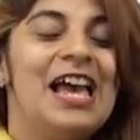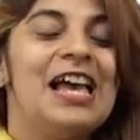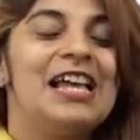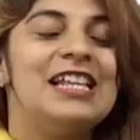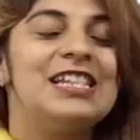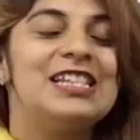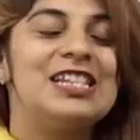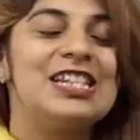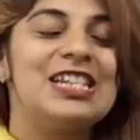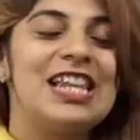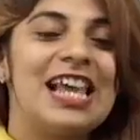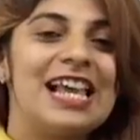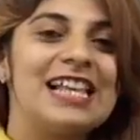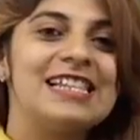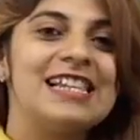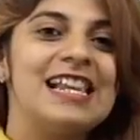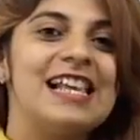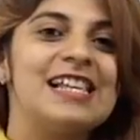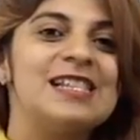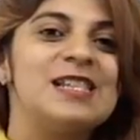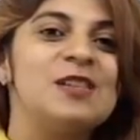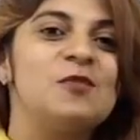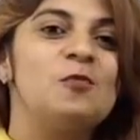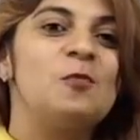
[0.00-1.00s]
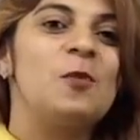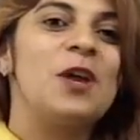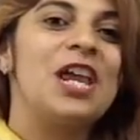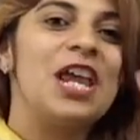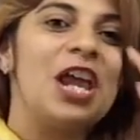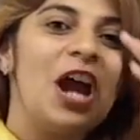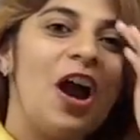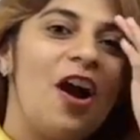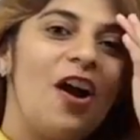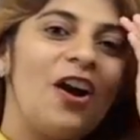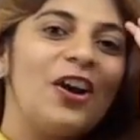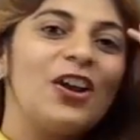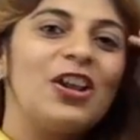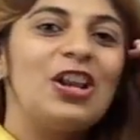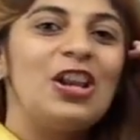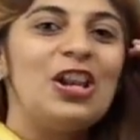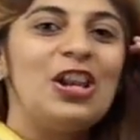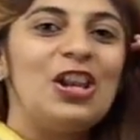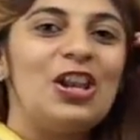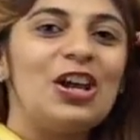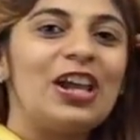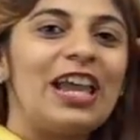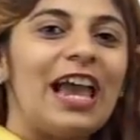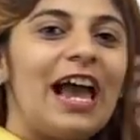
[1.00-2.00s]
In today's lesson, we are going to
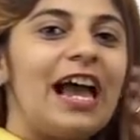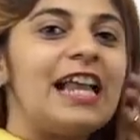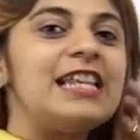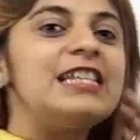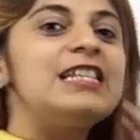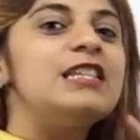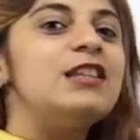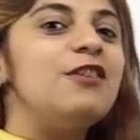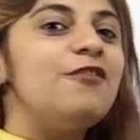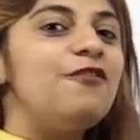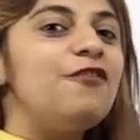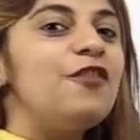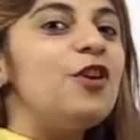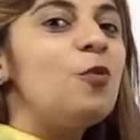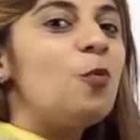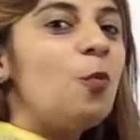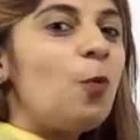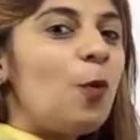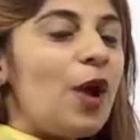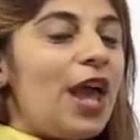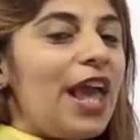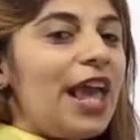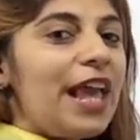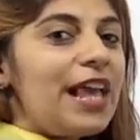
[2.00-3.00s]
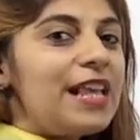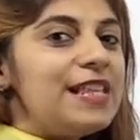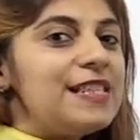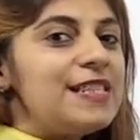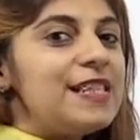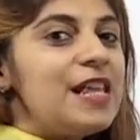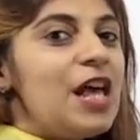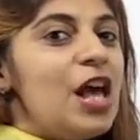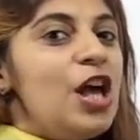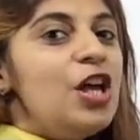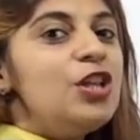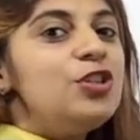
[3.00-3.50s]
look at different ways